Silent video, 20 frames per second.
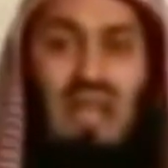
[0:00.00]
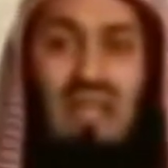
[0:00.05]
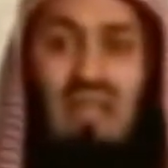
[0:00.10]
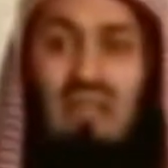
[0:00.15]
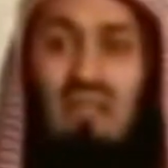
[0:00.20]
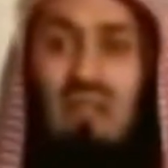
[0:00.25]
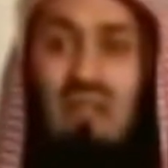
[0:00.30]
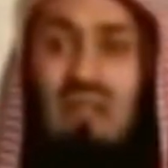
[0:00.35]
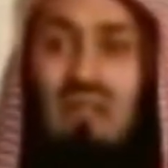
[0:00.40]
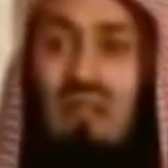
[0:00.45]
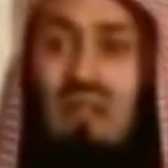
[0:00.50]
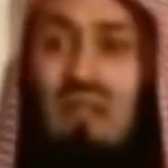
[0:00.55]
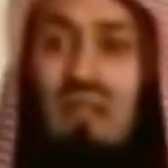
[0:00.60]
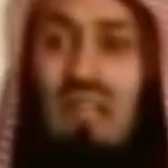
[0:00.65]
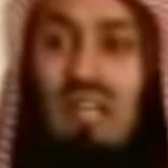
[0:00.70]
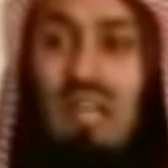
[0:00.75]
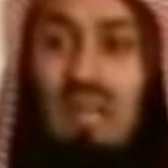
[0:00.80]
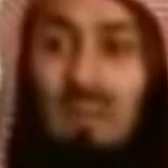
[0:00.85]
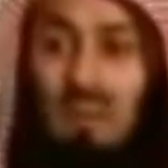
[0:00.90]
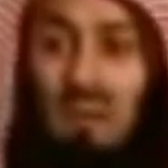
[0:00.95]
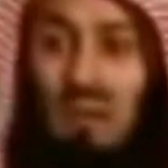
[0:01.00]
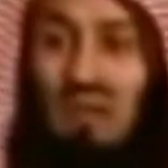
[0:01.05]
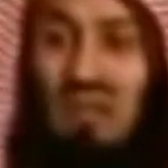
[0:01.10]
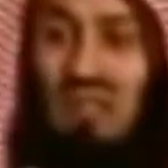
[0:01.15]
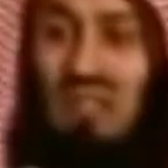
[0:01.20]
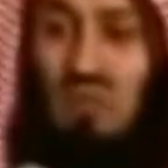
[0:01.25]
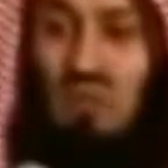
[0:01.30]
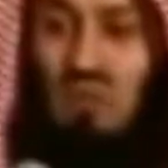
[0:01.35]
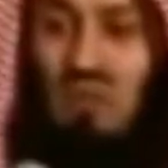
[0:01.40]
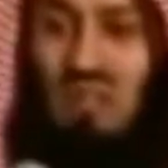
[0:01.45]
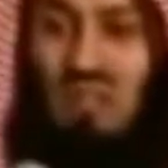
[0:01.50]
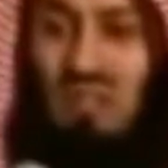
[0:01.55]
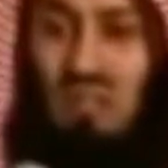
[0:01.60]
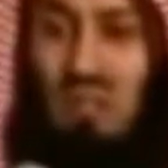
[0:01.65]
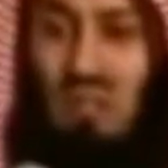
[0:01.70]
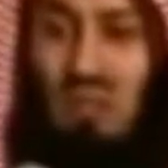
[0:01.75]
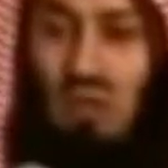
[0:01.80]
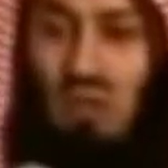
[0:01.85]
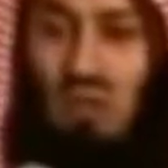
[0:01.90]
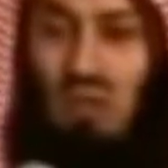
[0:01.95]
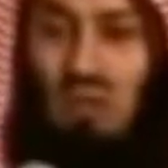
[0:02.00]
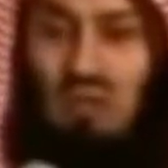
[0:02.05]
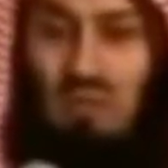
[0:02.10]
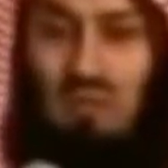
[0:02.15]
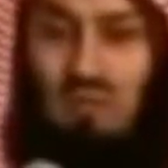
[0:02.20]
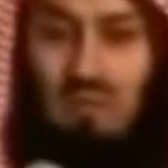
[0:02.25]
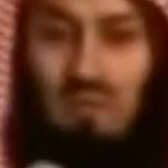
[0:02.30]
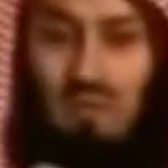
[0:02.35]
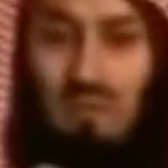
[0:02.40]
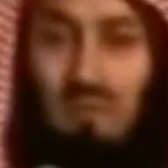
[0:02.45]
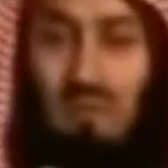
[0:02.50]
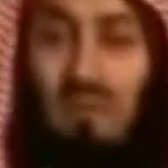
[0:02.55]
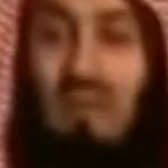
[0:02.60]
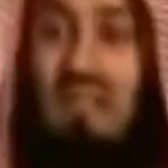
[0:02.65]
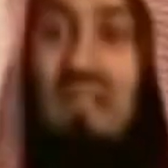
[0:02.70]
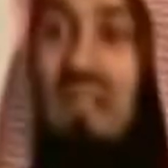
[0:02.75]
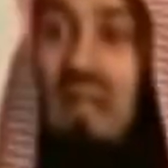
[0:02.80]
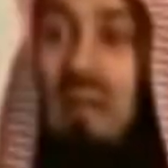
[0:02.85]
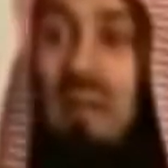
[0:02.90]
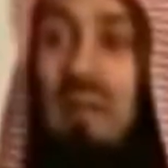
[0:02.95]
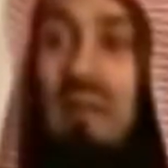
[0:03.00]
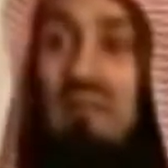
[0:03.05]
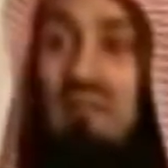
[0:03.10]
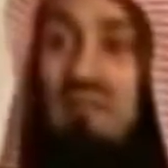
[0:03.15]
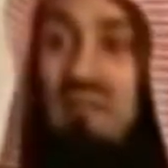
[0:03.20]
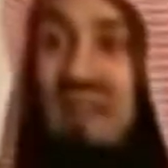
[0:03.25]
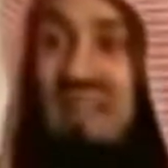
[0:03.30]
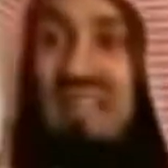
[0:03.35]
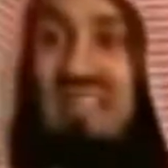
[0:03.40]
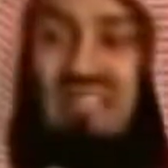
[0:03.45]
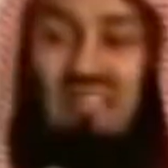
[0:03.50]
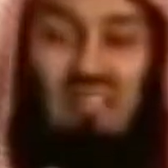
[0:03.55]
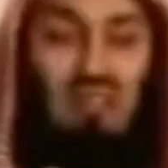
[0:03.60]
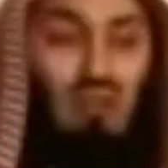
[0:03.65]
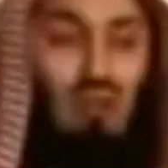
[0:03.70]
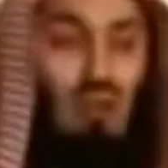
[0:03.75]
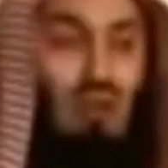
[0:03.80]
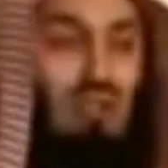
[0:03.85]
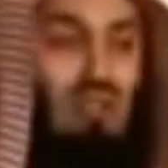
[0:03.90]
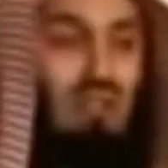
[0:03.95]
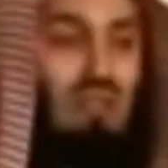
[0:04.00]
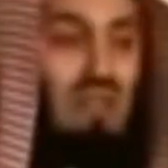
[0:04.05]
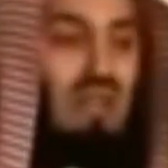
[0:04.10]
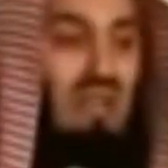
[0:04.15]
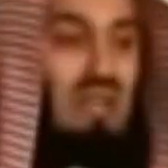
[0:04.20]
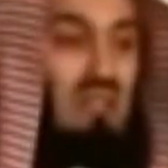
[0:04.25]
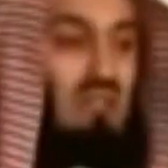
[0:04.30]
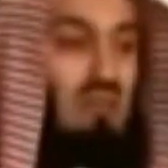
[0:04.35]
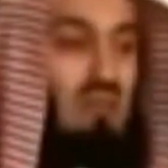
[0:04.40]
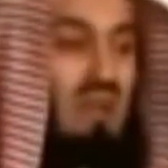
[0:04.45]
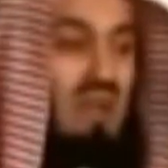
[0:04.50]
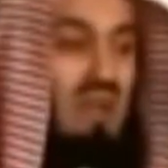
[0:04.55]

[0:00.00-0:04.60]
And the hypocrites were told, come and fight in the cause of Allah